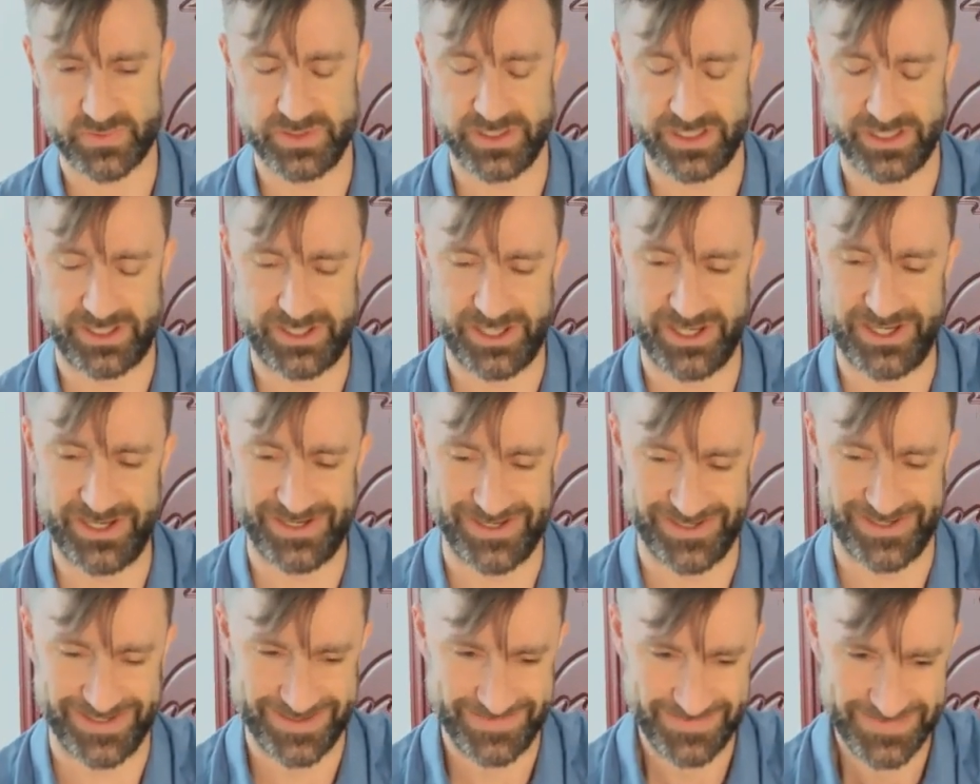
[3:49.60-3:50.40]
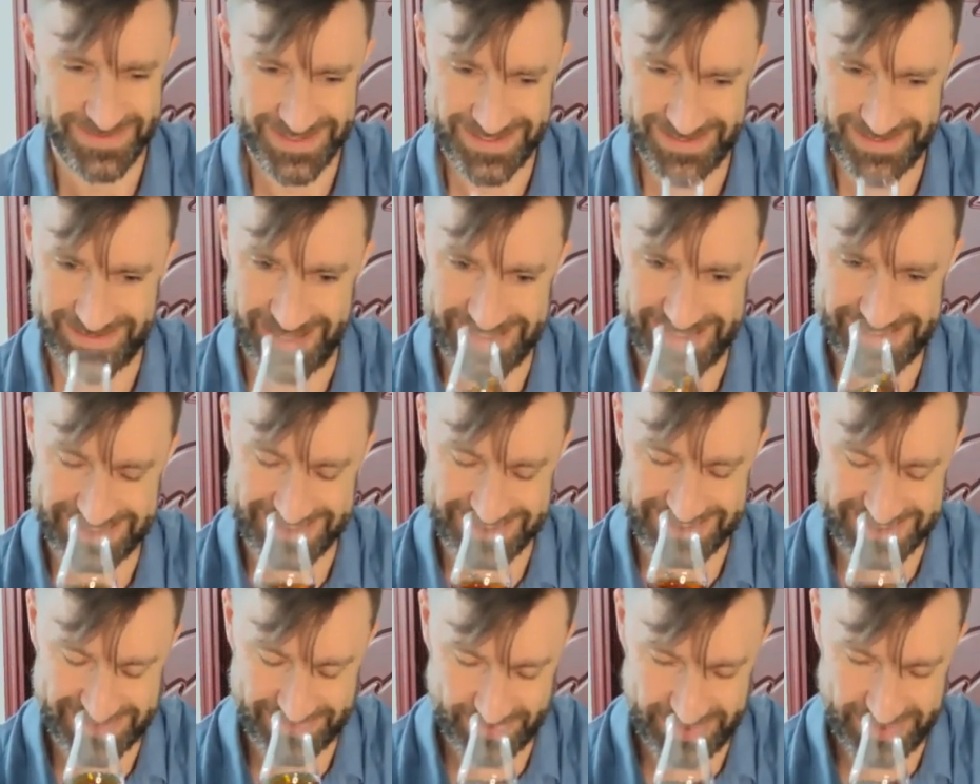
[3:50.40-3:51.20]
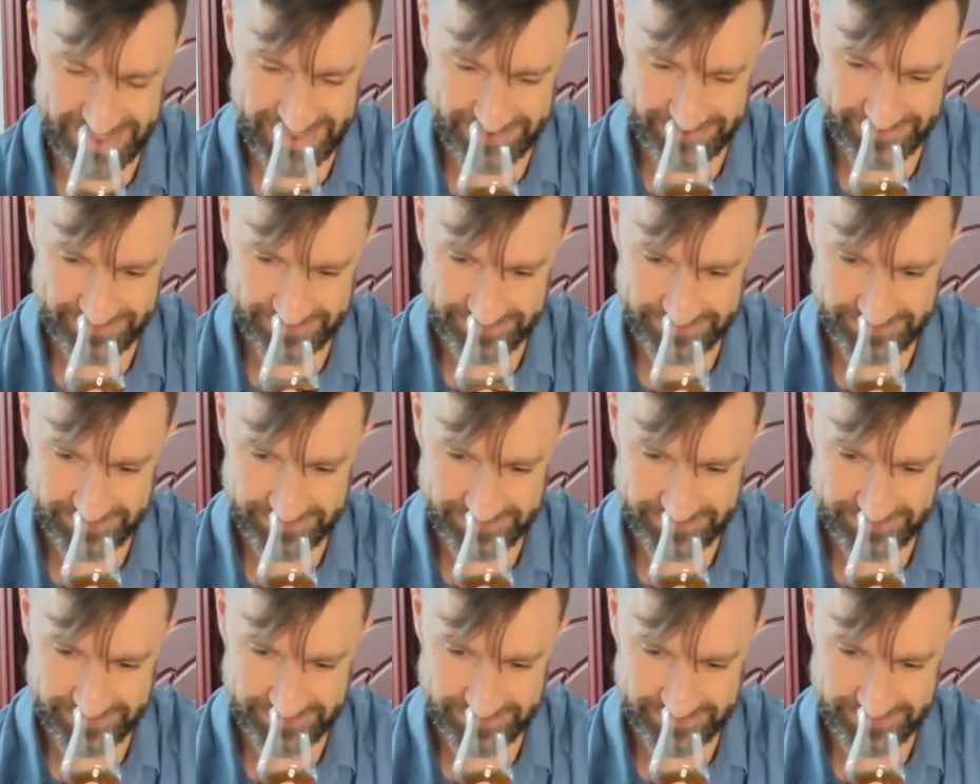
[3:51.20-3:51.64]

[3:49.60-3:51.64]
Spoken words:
really good. Nice and sweet.